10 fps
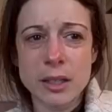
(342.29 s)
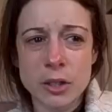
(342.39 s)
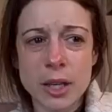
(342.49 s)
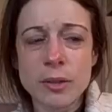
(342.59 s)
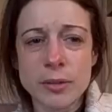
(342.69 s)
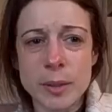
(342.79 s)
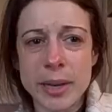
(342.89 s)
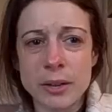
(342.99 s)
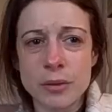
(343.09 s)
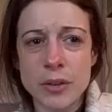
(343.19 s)
It could have a
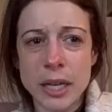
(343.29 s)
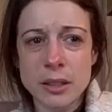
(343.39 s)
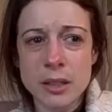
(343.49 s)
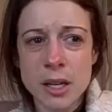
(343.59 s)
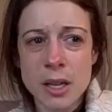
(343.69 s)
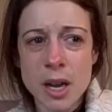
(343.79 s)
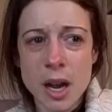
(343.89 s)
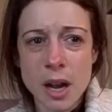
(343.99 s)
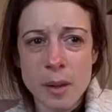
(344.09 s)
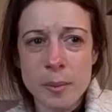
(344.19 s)
rebound effect.
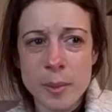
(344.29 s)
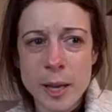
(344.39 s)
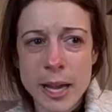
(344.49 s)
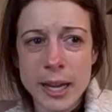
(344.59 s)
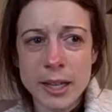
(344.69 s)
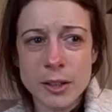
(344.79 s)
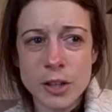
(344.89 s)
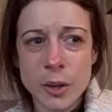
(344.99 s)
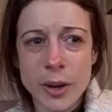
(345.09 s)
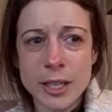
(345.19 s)
I
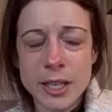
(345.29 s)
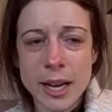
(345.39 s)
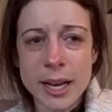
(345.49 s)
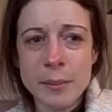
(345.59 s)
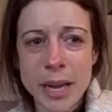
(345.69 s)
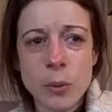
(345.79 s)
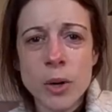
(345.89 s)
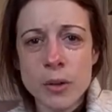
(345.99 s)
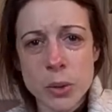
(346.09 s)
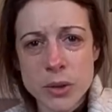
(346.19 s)
am not
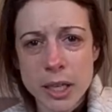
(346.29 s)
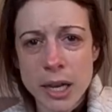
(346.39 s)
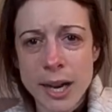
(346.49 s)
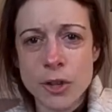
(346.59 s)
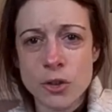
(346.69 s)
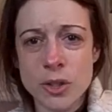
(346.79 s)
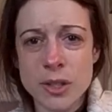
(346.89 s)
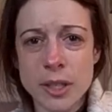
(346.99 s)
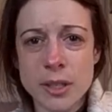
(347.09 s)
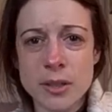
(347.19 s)
one of those psychiatrists
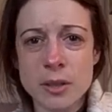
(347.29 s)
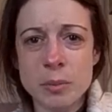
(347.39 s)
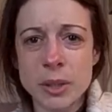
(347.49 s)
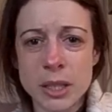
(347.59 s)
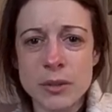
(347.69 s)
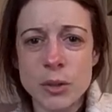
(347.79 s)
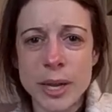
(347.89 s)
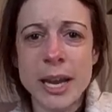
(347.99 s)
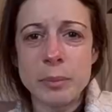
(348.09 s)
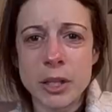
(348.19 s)
that doesn't believe you
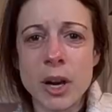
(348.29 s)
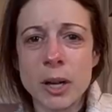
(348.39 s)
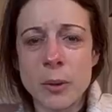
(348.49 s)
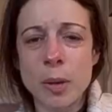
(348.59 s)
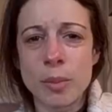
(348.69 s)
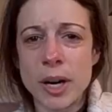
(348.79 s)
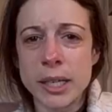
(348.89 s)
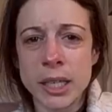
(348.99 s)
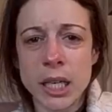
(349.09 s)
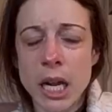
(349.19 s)
can't be on it while
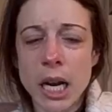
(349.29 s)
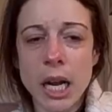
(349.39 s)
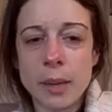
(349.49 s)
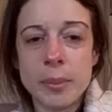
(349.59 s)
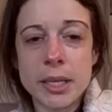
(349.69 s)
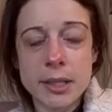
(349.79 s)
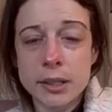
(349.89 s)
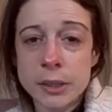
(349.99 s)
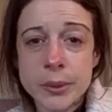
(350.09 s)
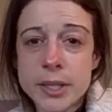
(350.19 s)
pregnant. And I
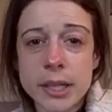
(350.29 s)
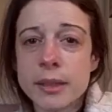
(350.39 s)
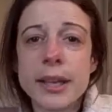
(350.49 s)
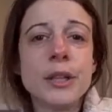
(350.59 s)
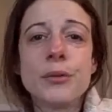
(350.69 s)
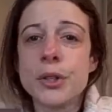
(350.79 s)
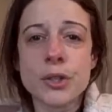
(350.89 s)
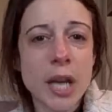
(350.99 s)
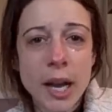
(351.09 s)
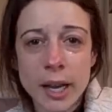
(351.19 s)
basically was like, thank you for your
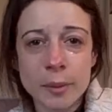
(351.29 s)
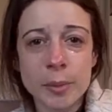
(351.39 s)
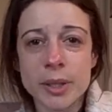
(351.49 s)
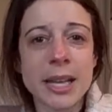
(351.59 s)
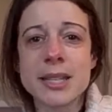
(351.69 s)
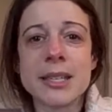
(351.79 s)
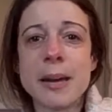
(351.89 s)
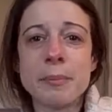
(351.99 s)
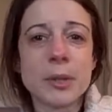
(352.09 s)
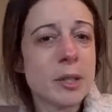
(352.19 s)
time, but that's
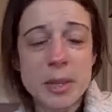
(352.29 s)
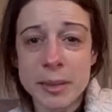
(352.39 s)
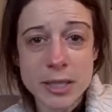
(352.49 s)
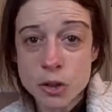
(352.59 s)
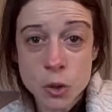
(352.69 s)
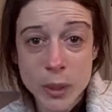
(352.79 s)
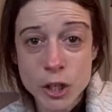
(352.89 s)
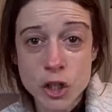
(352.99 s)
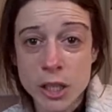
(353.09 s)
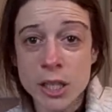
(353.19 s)
not going to be my
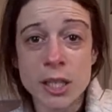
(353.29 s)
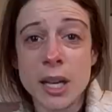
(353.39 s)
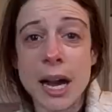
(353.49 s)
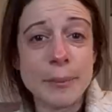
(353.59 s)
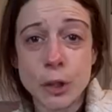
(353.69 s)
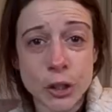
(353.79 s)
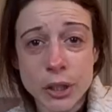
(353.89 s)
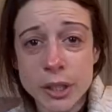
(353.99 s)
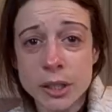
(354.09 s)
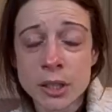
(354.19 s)
situation. I'm
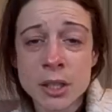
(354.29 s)
good.